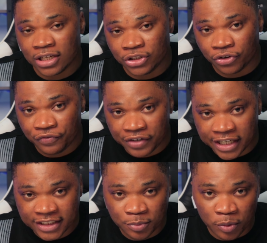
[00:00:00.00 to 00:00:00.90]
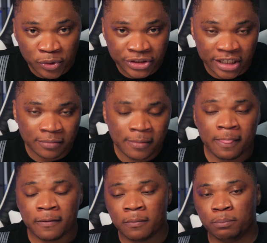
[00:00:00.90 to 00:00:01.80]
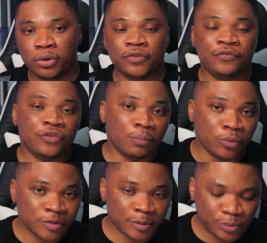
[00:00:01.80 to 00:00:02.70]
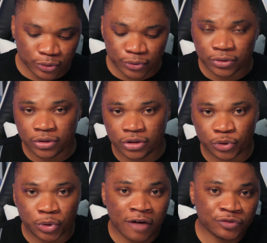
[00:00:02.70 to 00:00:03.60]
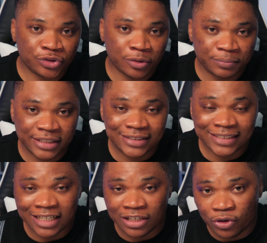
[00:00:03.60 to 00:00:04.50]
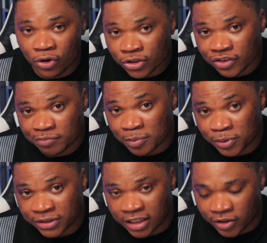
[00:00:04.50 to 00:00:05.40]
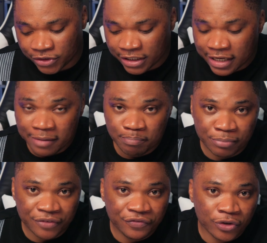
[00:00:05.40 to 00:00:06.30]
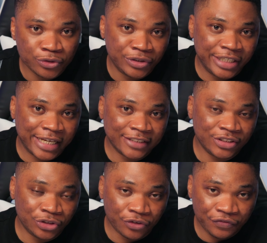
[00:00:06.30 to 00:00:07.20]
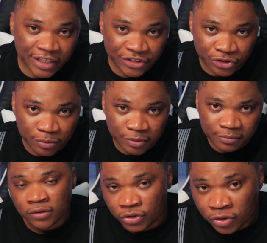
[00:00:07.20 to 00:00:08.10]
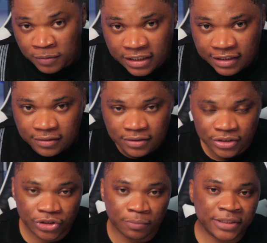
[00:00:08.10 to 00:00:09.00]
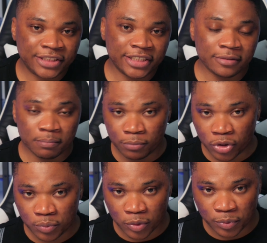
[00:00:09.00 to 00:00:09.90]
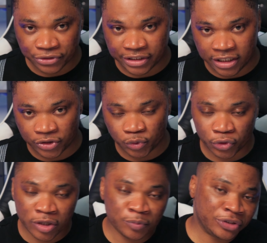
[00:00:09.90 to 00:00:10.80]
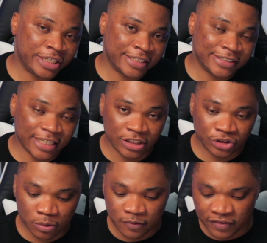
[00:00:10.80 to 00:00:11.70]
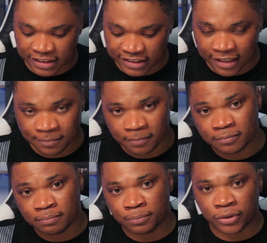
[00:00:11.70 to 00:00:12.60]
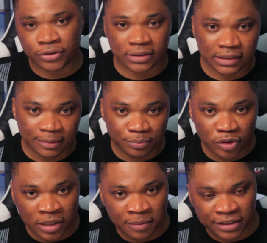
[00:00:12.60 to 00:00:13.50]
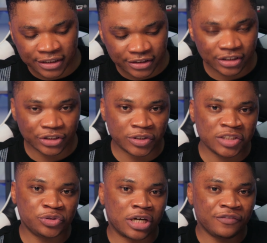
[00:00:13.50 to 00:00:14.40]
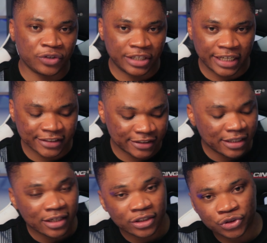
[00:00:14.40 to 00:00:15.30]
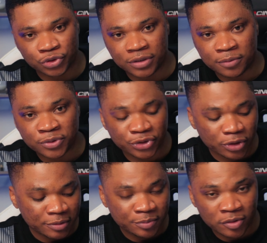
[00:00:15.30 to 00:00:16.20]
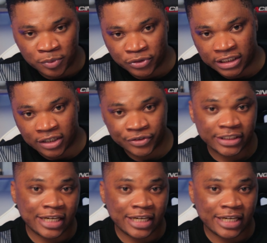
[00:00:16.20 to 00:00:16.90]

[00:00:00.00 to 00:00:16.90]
your first proposal. But for most people, you have to submit a lot of proposals before you get your first job. Normally, submitting more proposals will help you get a job faster, but the problem is you need to have Connect to be able to submit proposals